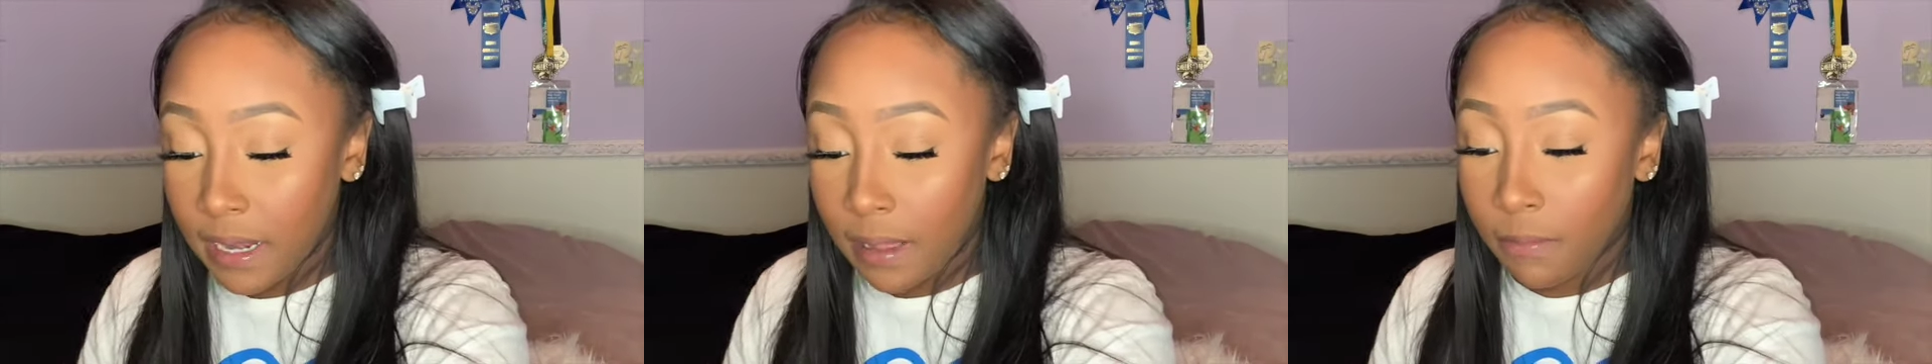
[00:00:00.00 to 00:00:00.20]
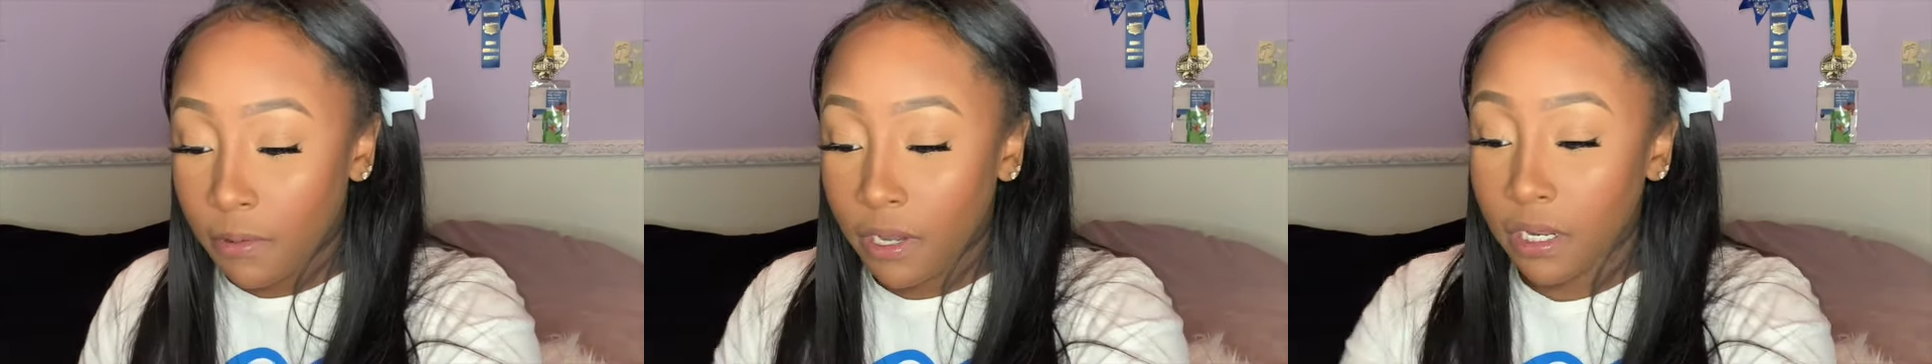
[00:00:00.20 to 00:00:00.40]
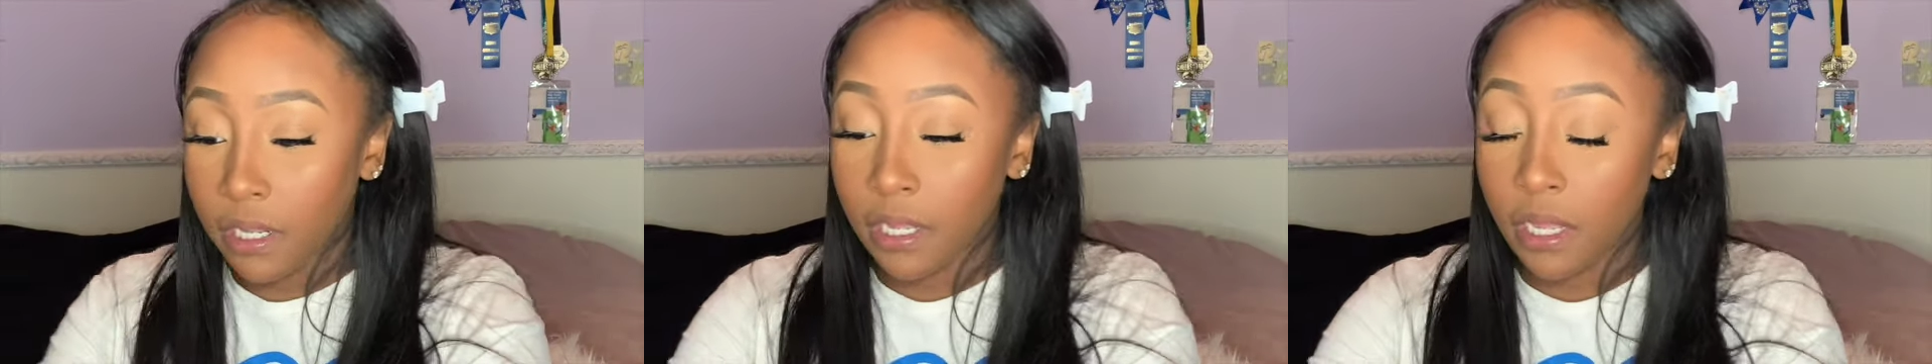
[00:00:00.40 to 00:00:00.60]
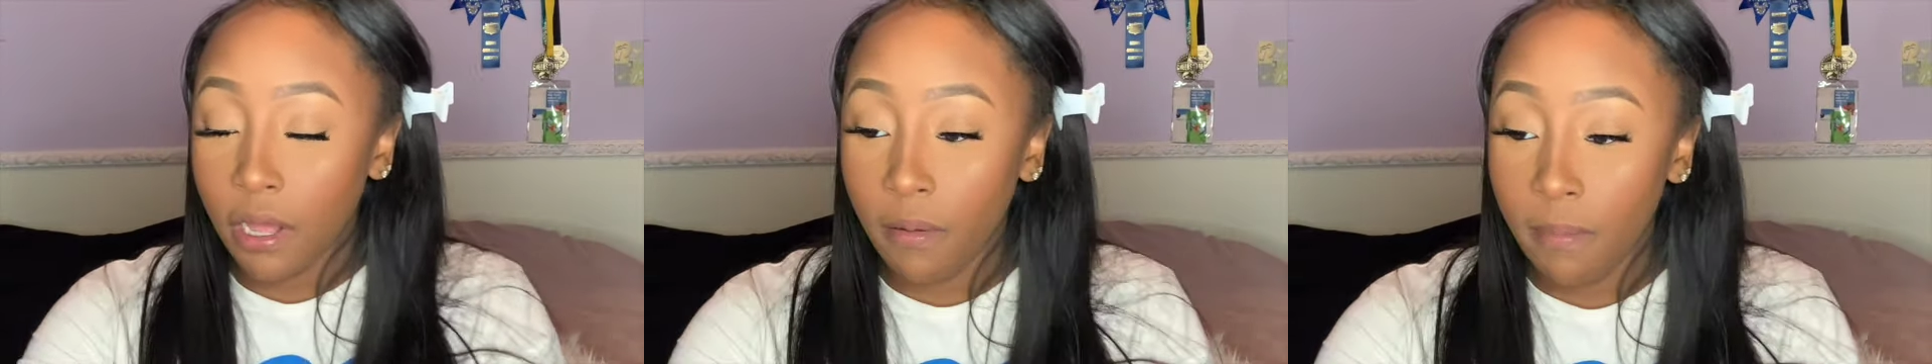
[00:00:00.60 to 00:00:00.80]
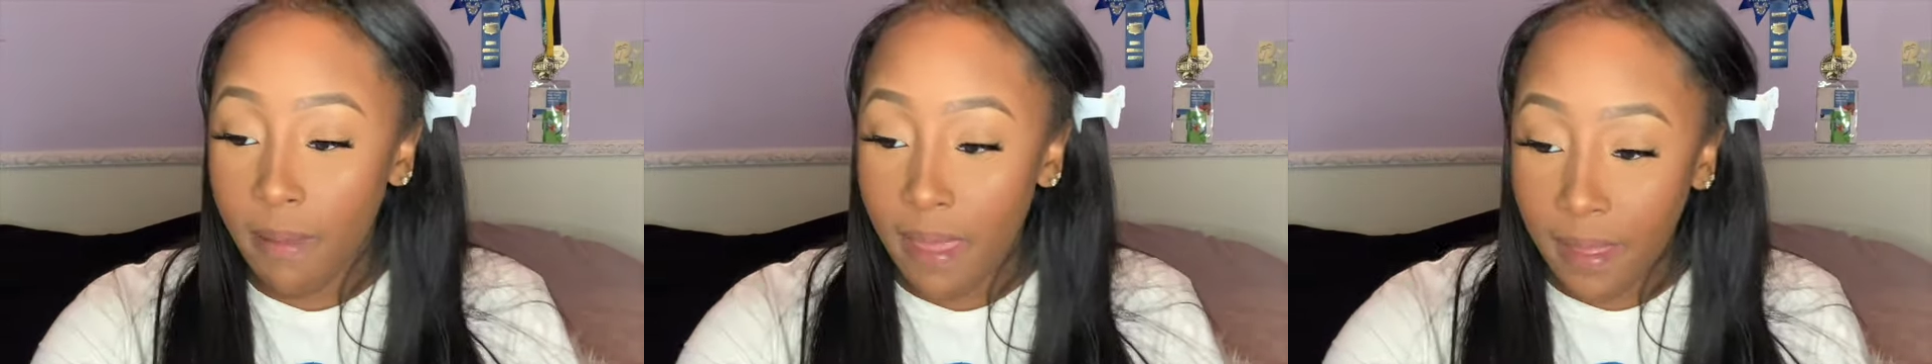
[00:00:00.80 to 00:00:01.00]
I'm gonna
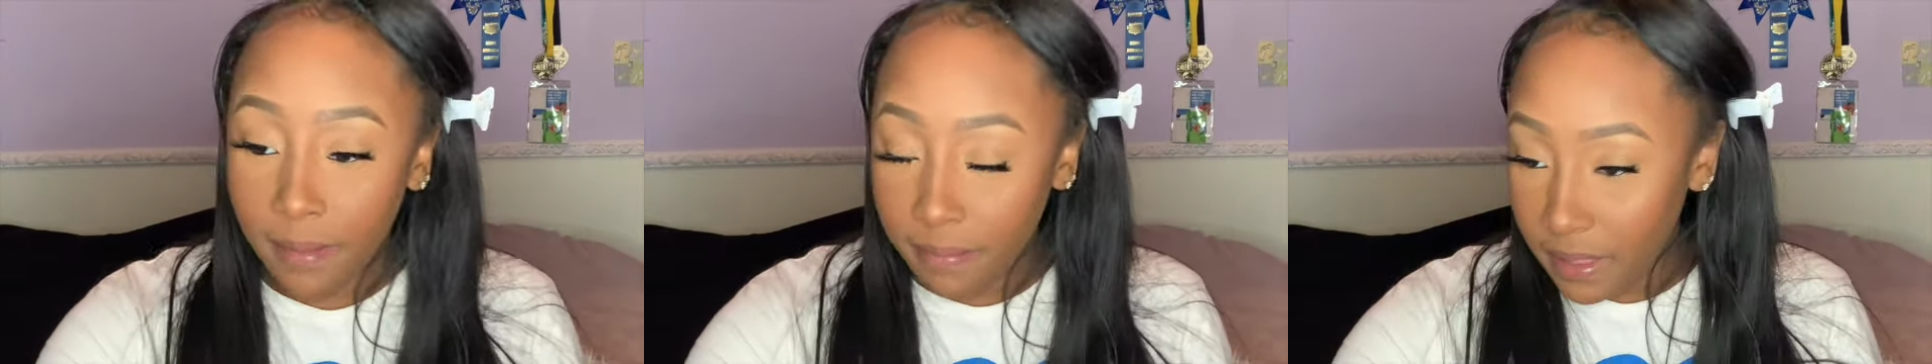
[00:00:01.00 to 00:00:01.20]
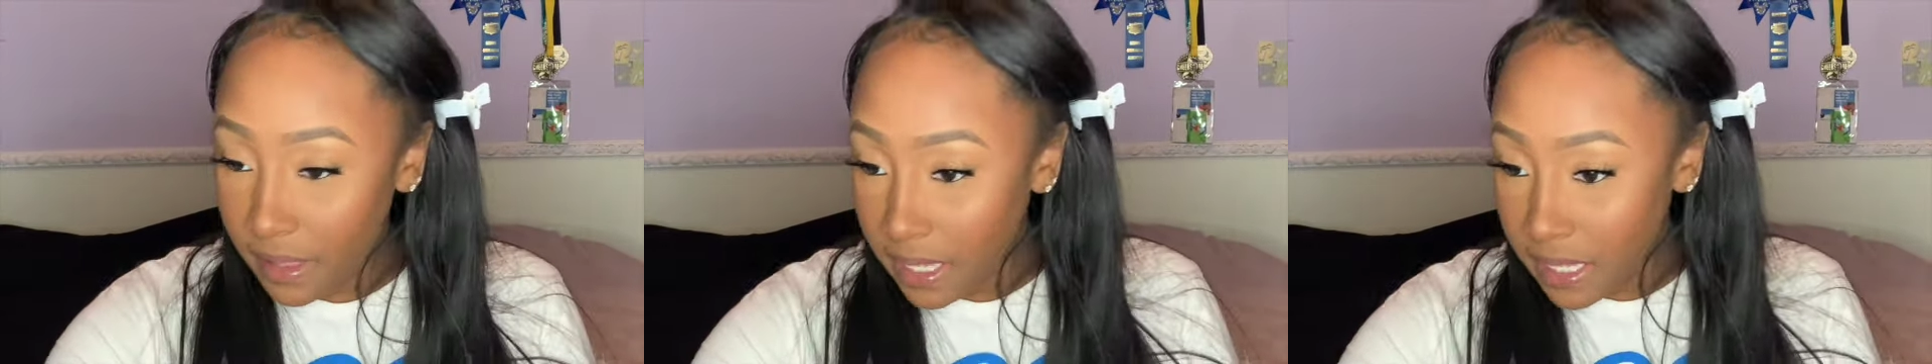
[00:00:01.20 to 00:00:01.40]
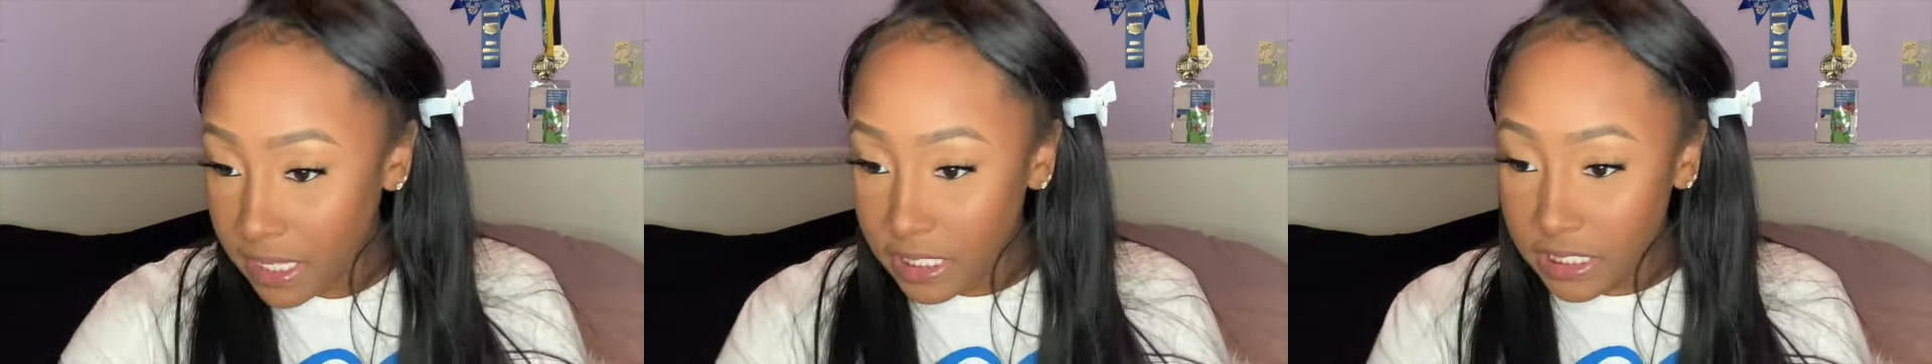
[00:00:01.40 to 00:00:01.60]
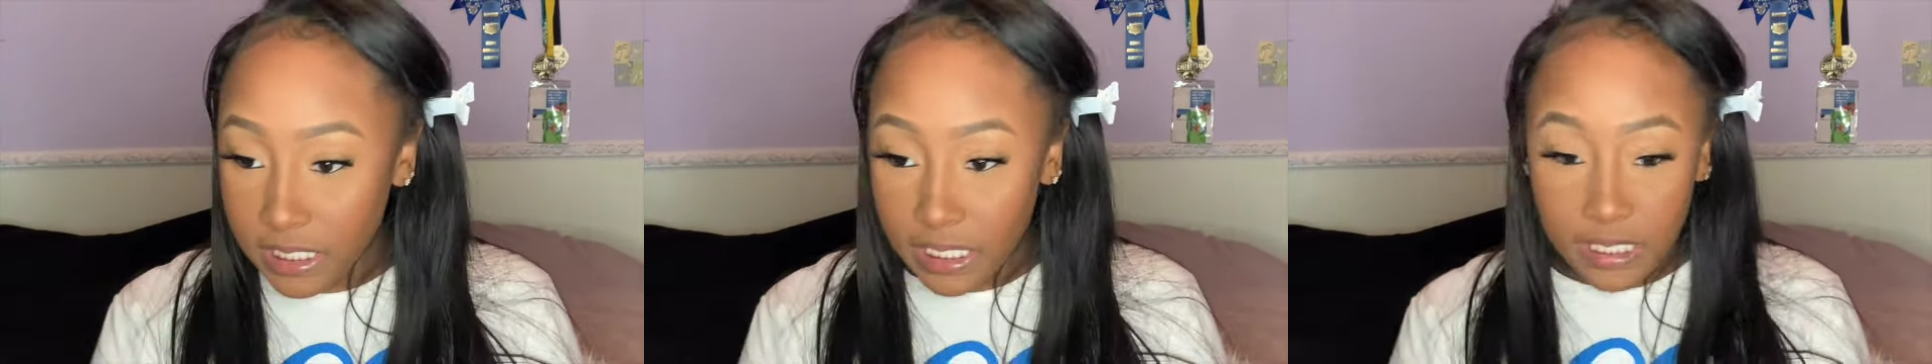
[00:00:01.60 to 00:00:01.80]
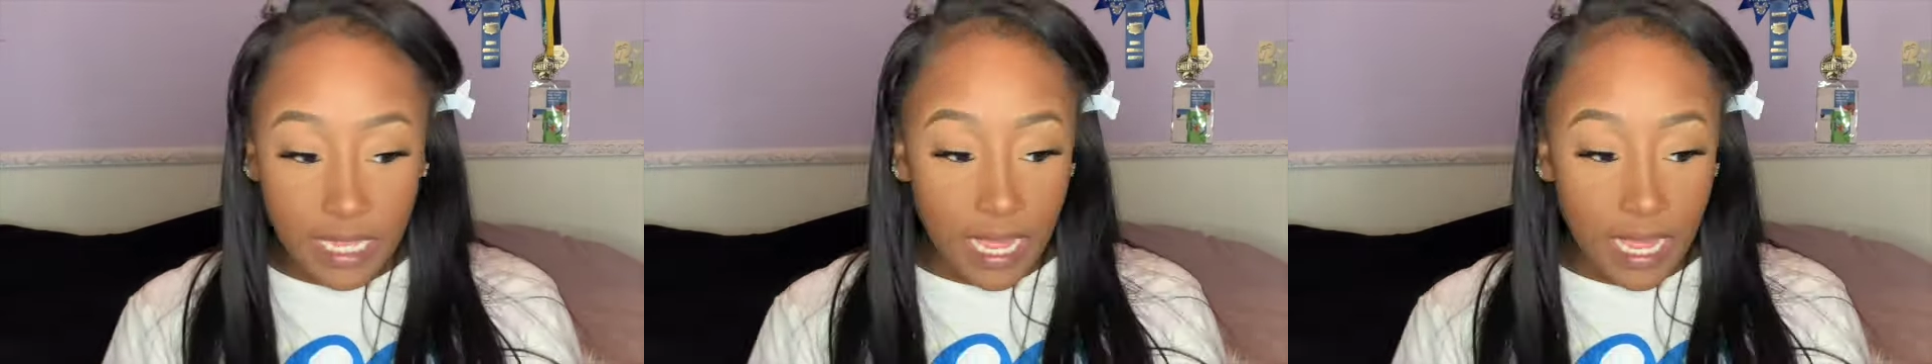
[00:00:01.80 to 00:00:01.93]
go back because since